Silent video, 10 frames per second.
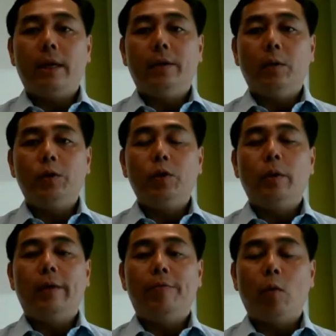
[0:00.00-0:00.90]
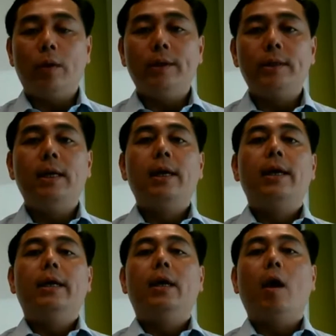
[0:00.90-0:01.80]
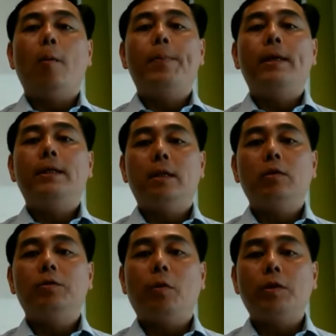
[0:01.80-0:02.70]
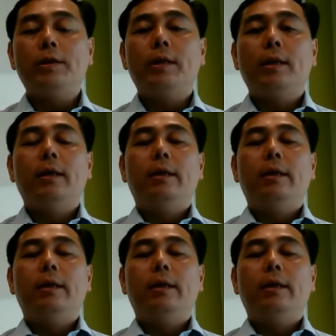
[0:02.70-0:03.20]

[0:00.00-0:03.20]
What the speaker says: and also a focus in helping Salesforce,